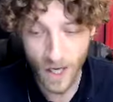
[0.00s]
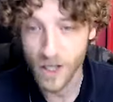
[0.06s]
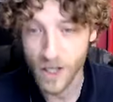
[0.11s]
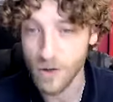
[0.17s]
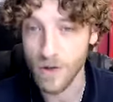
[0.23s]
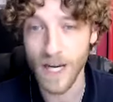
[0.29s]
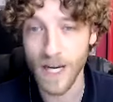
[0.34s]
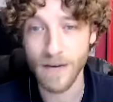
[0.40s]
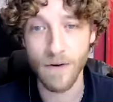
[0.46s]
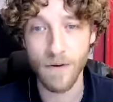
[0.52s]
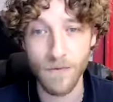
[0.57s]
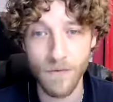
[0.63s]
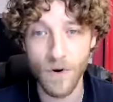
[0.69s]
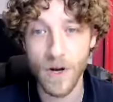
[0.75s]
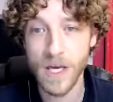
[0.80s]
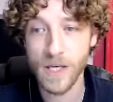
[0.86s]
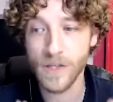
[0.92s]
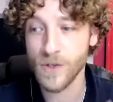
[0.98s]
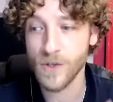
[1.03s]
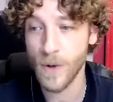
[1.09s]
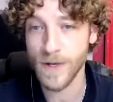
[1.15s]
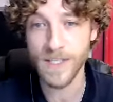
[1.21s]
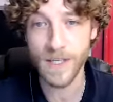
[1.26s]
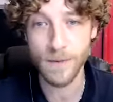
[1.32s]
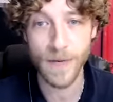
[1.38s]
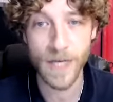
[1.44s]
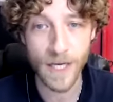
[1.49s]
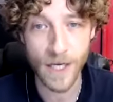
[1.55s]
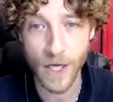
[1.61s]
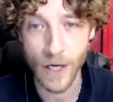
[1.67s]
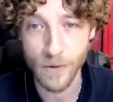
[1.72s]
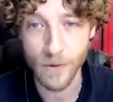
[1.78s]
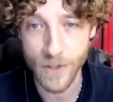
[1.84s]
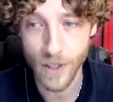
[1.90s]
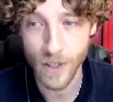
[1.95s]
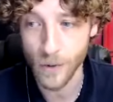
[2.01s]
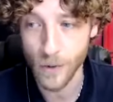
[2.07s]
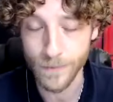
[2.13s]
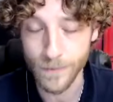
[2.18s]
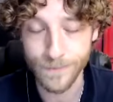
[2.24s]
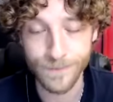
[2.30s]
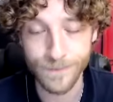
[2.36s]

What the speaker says: you can have a free 20-minute coaching call.